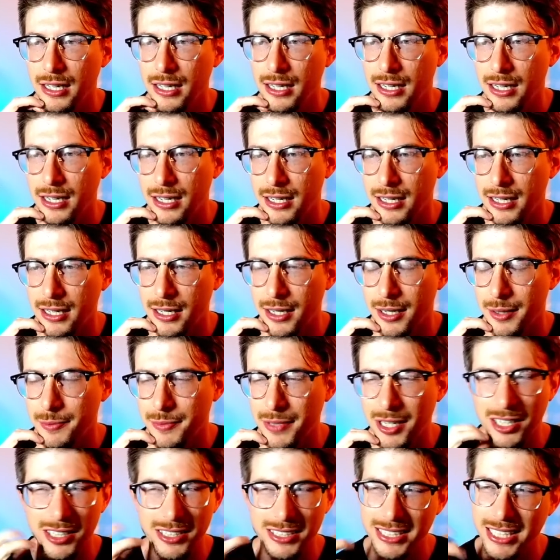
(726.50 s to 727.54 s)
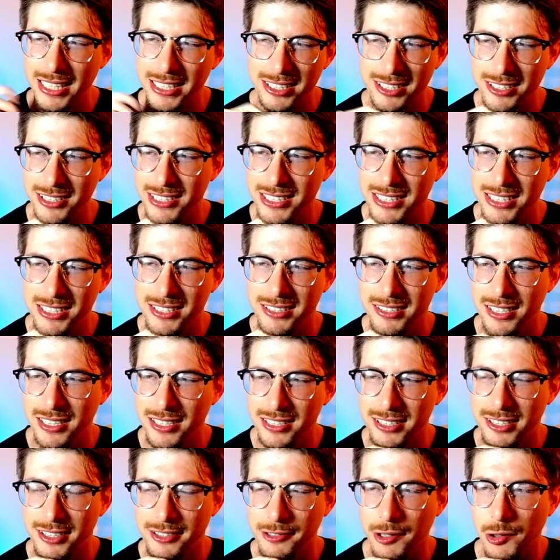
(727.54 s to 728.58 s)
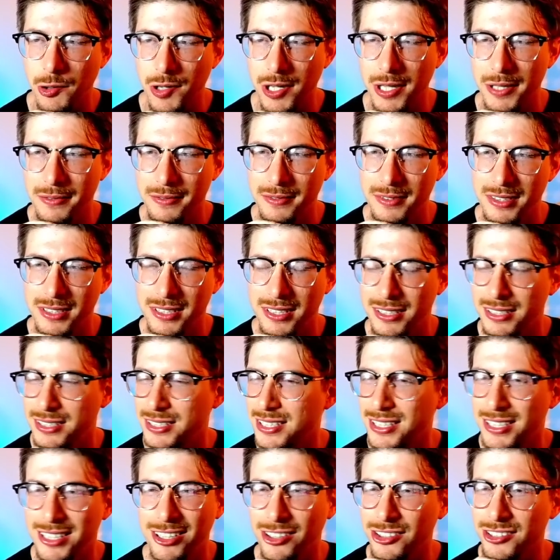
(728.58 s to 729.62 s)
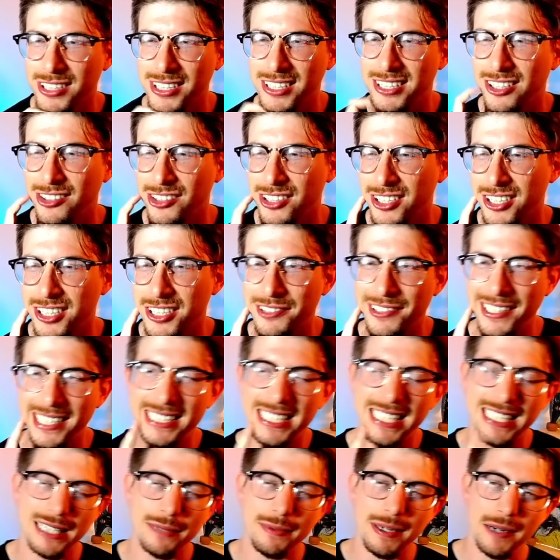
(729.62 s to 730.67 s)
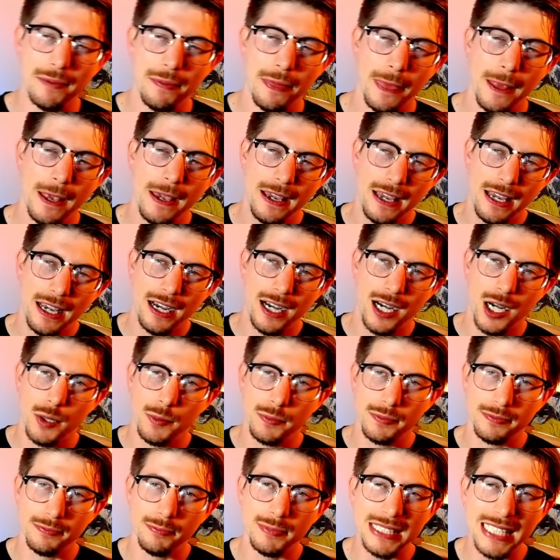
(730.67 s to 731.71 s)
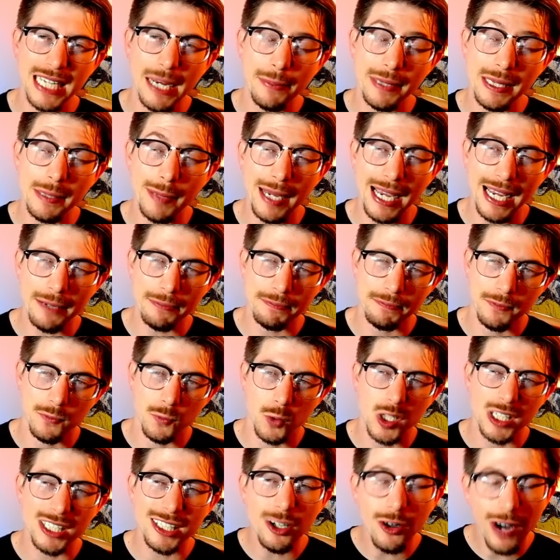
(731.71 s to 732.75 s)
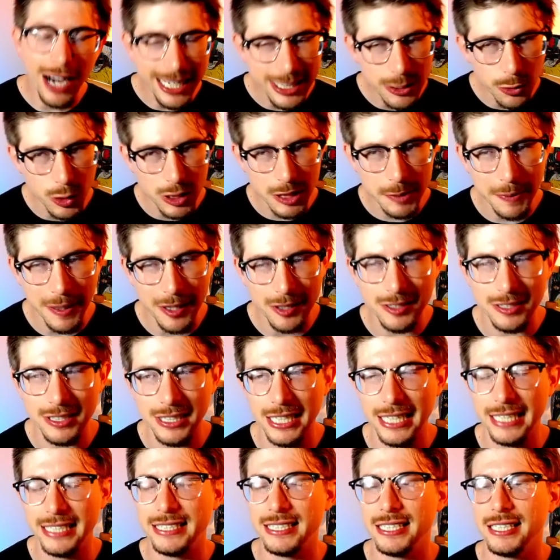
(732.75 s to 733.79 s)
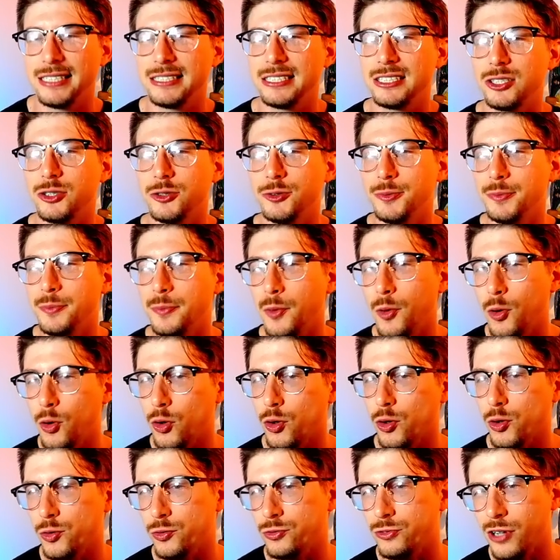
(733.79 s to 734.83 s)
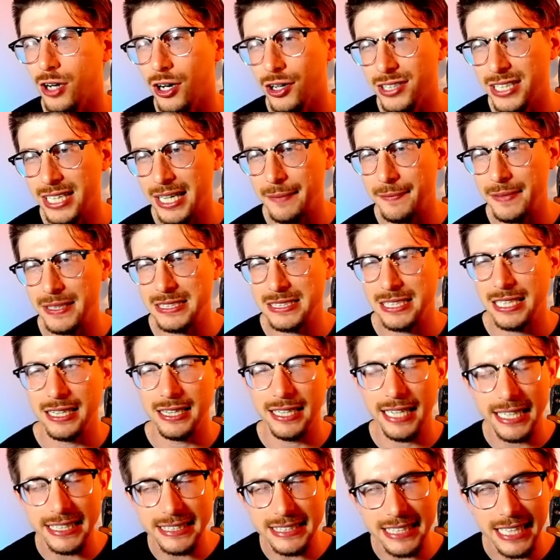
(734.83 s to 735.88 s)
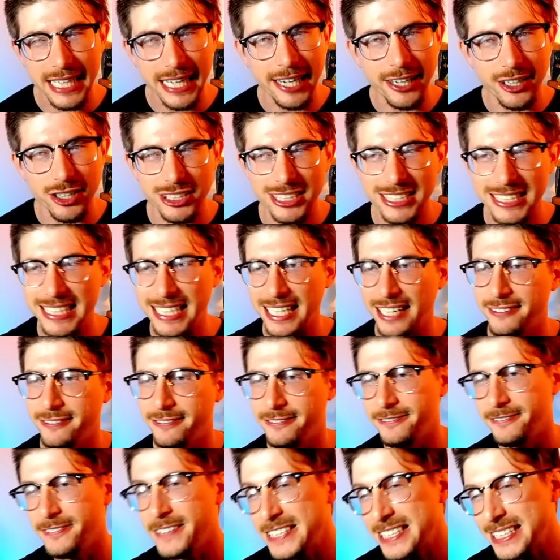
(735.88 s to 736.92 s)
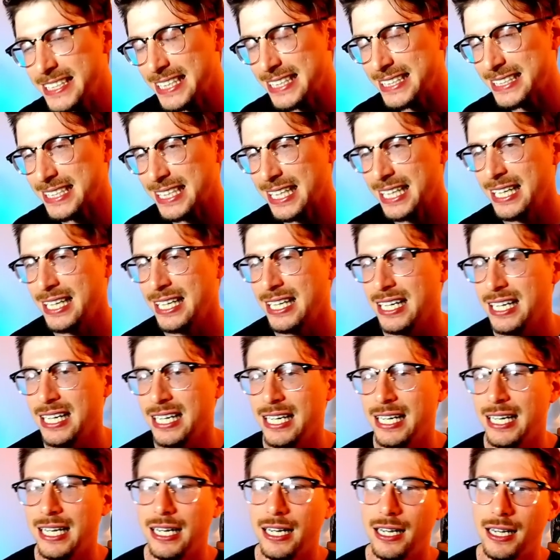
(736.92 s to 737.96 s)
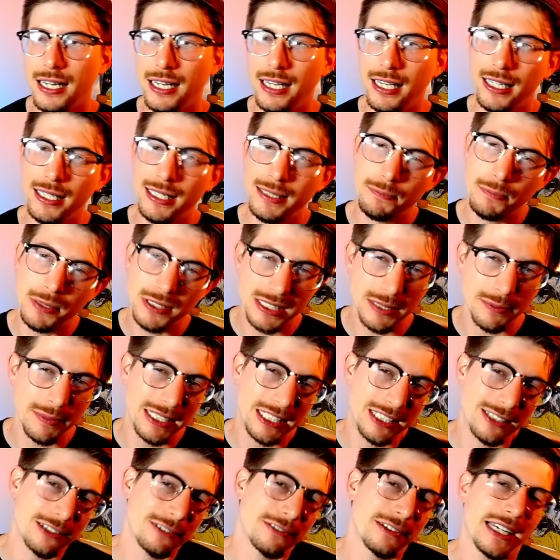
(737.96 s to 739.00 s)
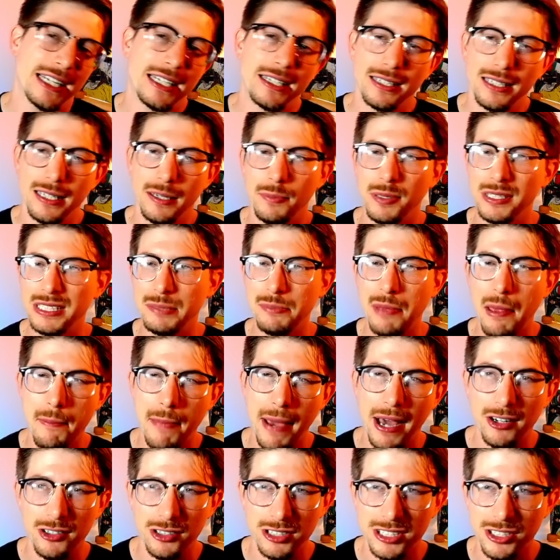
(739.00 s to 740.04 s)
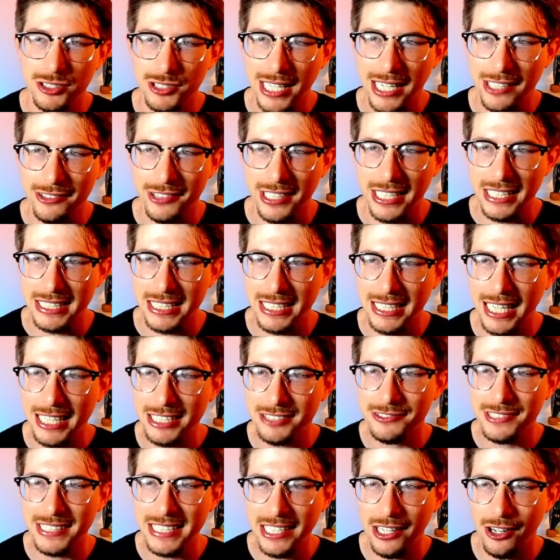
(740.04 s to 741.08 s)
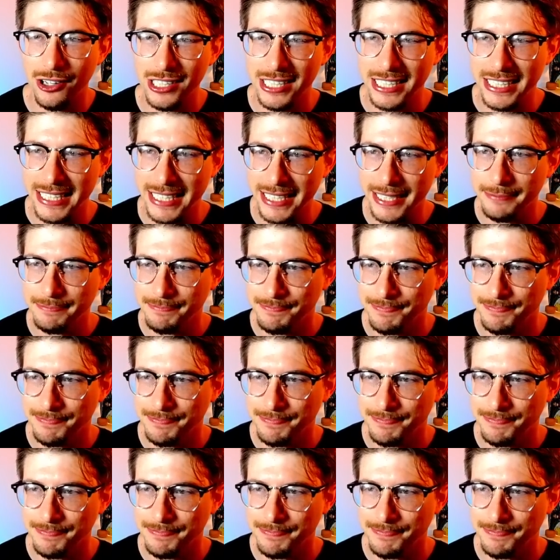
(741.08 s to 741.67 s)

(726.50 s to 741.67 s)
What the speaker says: Honestly, I should have just thrown it. Thrown the Earthquake, take them out. Machamp in the back. We're going to go high horsepower. It does do more raw damage, less energy efficient. It puts them into the red. It puts them in Powder Snow down range. And that's really all I need.